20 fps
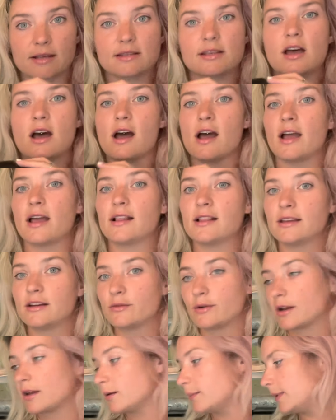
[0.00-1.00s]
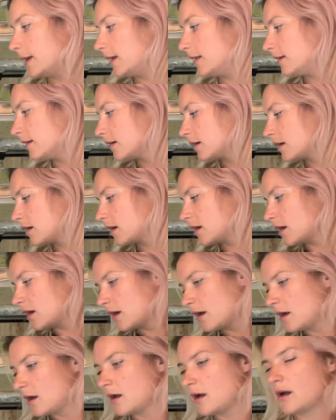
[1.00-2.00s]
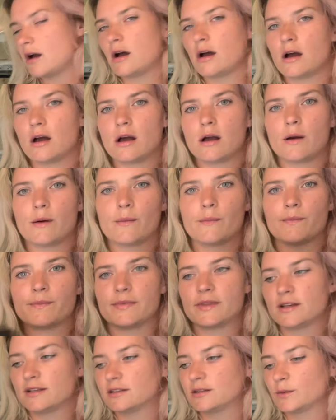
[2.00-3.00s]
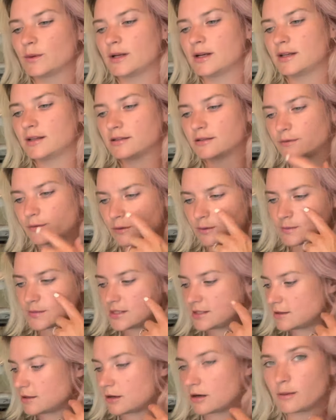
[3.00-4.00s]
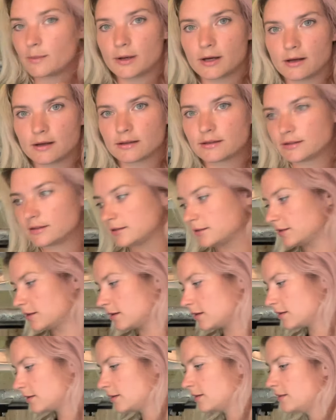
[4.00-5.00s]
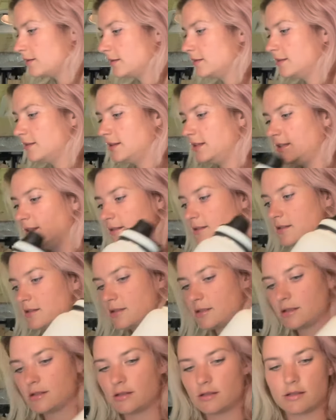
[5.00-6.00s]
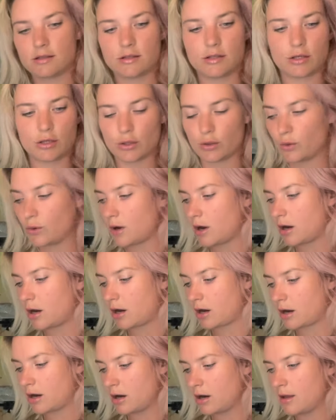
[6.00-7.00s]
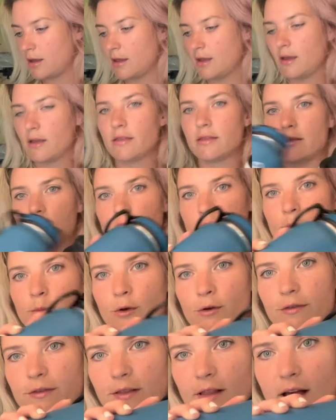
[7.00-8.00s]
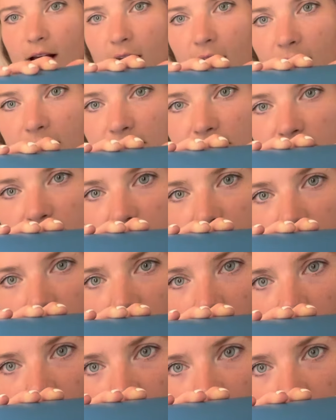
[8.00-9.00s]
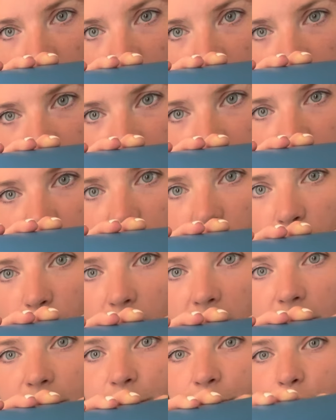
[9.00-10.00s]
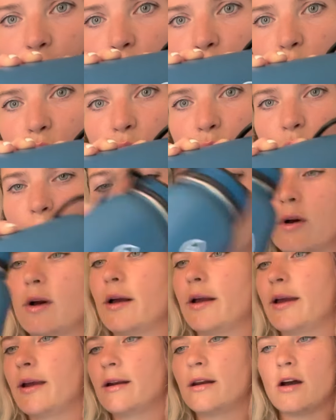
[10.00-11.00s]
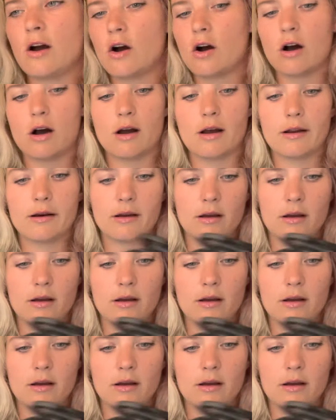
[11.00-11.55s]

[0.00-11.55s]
Highly recommend. This one is from Starbucks. These two are thermal flasks. They're great for cool and hot,